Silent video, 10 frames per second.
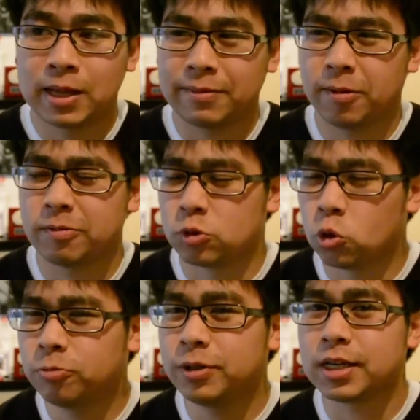laptops
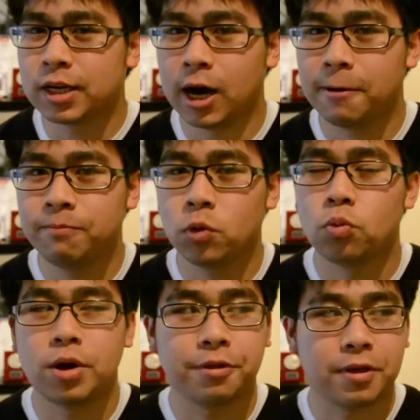normally come
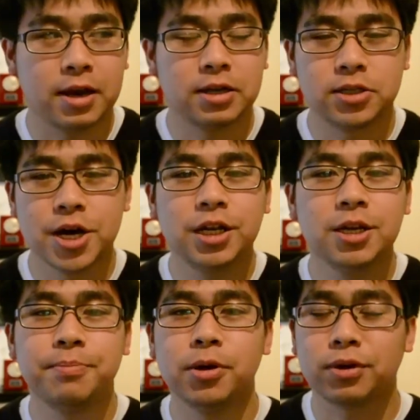with an
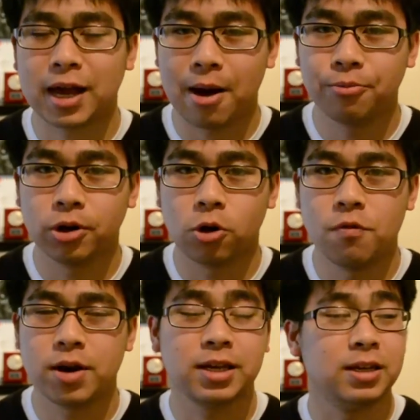internally built camera
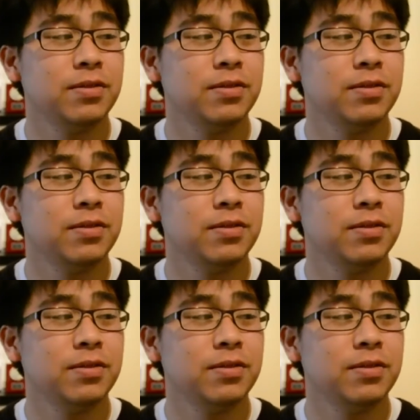already.